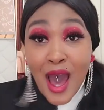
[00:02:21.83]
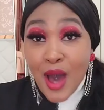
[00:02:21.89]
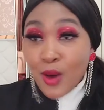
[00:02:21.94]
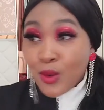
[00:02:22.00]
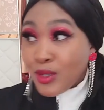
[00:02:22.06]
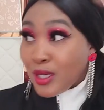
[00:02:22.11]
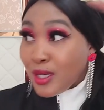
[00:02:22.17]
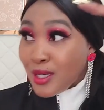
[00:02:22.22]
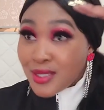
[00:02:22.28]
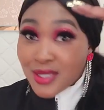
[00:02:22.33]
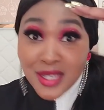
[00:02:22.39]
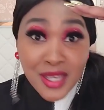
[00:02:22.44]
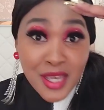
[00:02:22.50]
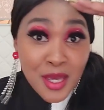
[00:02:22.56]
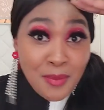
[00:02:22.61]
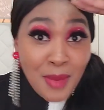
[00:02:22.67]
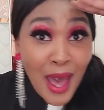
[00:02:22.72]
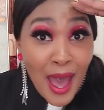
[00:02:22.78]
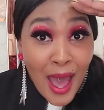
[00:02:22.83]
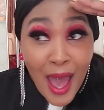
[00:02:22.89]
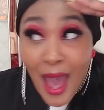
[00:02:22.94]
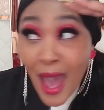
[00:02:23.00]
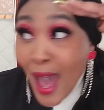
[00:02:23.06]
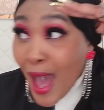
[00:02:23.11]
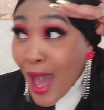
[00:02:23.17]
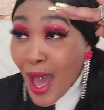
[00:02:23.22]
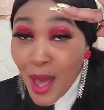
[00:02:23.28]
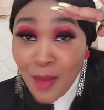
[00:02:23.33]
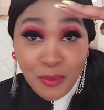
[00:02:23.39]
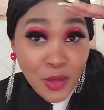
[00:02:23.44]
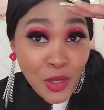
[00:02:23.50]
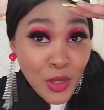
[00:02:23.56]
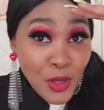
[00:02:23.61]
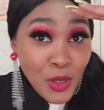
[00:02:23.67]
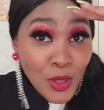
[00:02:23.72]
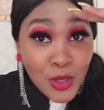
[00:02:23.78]
I'm guilty by
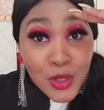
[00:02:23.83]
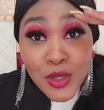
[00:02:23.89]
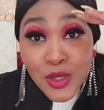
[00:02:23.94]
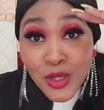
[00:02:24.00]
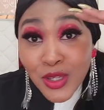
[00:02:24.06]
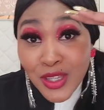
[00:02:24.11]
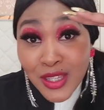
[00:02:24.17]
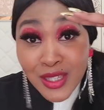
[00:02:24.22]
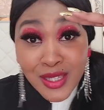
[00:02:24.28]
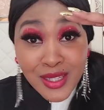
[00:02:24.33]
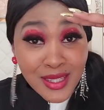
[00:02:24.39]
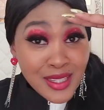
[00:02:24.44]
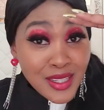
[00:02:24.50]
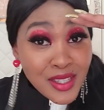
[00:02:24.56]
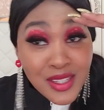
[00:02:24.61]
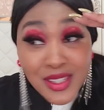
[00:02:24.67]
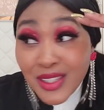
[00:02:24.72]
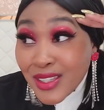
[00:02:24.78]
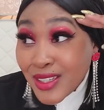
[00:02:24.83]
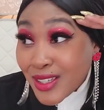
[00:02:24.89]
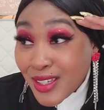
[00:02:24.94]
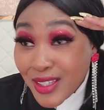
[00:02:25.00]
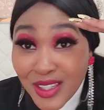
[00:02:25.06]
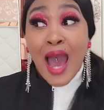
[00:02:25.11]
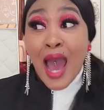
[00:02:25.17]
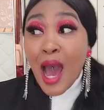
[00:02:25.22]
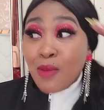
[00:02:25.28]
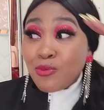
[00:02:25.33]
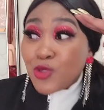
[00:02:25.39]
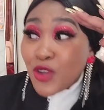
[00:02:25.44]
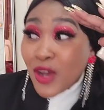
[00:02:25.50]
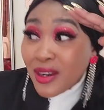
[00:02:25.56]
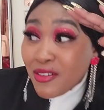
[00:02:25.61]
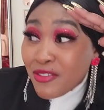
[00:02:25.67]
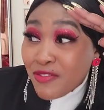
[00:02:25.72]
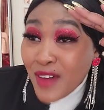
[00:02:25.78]
P. I'm
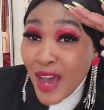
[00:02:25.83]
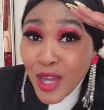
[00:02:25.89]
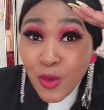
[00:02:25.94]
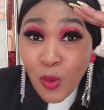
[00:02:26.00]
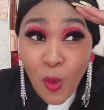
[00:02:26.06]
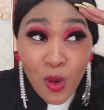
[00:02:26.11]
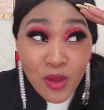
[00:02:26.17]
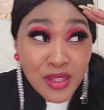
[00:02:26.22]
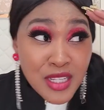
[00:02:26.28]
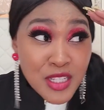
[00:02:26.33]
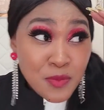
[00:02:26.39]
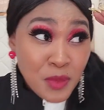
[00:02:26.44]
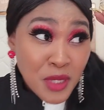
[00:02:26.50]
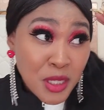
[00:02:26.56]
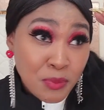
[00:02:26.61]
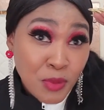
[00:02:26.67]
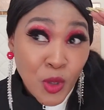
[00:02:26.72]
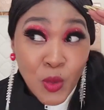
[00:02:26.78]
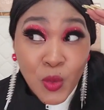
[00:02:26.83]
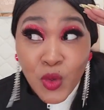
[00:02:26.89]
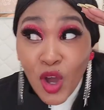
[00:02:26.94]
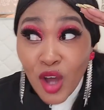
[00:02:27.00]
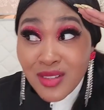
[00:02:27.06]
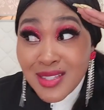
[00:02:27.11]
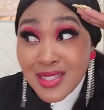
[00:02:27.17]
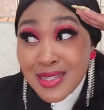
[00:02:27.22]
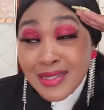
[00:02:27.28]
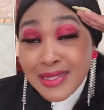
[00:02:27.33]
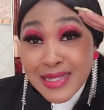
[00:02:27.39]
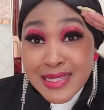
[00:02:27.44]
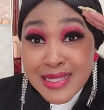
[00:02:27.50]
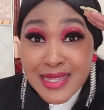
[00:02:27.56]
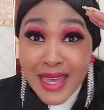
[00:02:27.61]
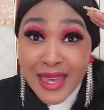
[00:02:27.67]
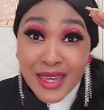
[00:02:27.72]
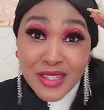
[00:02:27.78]
trying to find all these people who
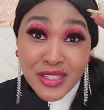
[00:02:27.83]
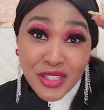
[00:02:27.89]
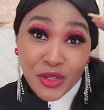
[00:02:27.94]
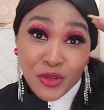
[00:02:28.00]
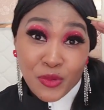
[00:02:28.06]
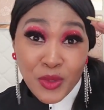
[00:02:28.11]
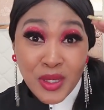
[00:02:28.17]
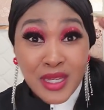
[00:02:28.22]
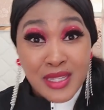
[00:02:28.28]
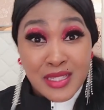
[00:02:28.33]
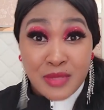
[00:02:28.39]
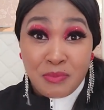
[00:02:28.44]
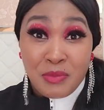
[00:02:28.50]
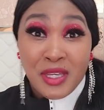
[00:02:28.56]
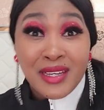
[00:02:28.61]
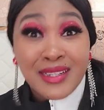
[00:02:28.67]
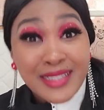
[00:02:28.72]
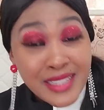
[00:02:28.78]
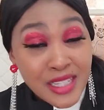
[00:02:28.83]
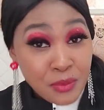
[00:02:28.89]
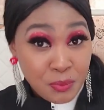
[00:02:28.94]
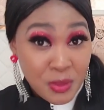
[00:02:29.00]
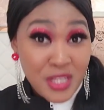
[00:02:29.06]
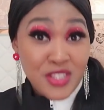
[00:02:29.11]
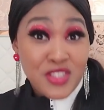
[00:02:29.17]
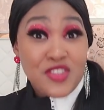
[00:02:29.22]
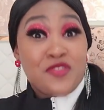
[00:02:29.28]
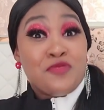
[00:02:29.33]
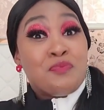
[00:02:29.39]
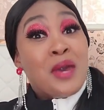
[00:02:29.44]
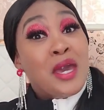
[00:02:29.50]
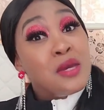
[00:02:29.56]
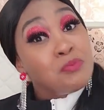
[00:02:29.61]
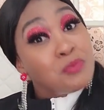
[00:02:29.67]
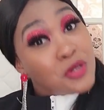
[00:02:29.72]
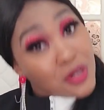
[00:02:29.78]
constantly say a degree is merely a piece of
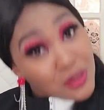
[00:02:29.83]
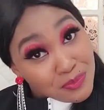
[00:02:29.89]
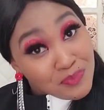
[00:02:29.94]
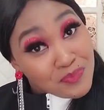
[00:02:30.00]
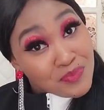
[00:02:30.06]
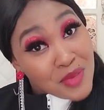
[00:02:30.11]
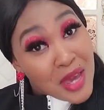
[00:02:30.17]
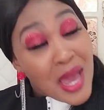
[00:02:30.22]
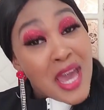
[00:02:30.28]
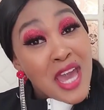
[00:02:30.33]
paper.